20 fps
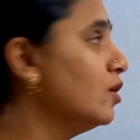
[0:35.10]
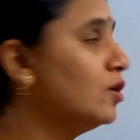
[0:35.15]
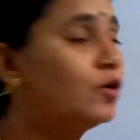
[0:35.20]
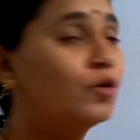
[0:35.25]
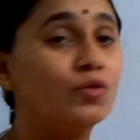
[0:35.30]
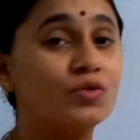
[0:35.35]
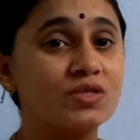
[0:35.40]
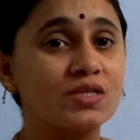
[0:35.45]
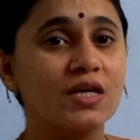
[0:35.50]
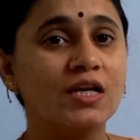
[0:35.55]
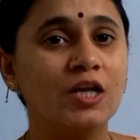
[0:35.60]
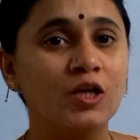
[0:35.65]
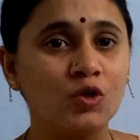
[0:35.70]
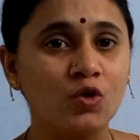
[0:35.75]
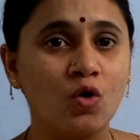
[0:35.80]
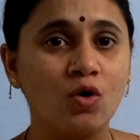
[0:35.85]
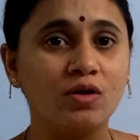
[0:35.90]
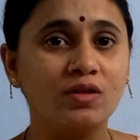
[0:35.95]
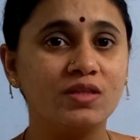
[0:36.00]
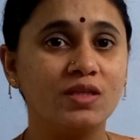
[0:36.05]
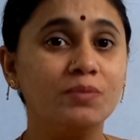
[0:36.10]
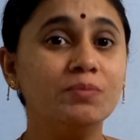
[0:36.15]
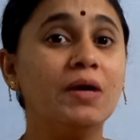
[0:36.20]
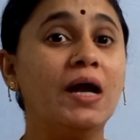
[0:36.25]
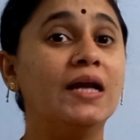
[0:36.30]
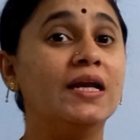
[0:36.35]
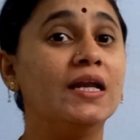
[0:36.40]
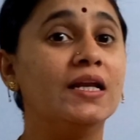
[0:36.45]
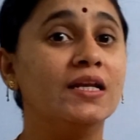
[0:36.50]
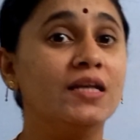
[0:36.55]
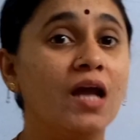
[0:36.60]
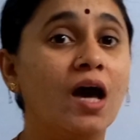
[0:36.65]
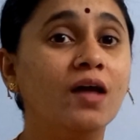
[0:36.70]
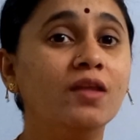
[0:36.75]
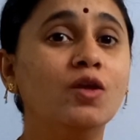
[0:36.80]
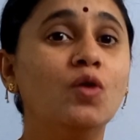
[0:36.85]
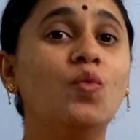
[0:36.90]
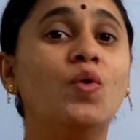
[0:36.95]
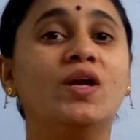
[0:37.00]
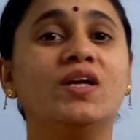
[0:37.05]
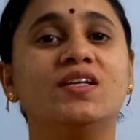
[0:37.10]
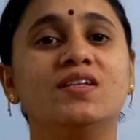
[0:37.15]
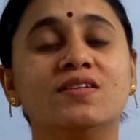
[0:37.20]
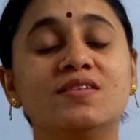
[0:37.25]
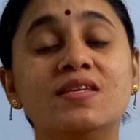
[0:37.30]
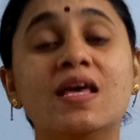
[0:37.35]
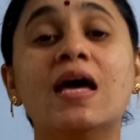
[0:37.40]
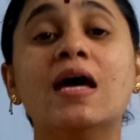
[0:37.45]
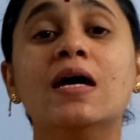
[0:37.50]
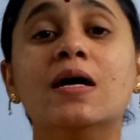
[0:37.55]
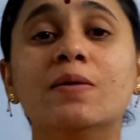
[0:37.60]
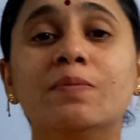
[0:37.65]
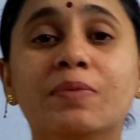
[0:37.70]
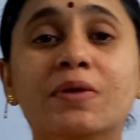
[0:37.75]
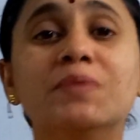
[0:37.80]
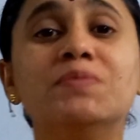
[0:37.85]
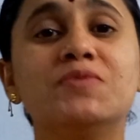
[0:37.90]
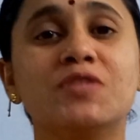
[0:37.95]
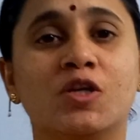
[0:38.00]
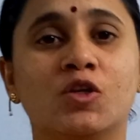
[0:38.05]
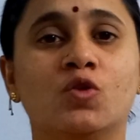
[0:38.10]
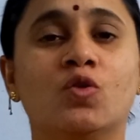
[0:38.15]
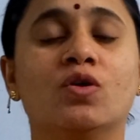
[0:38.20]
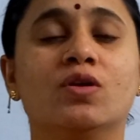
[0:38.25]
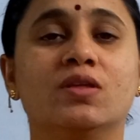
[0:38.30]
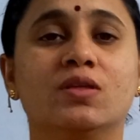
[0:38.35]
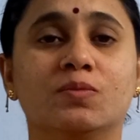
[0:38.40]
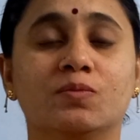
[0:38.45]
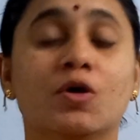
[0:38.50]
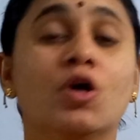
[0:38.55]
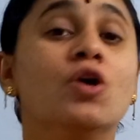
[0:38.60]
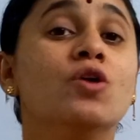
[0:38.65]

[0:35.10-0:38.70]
Kruskal algorithm and another one is Prim's algorithm.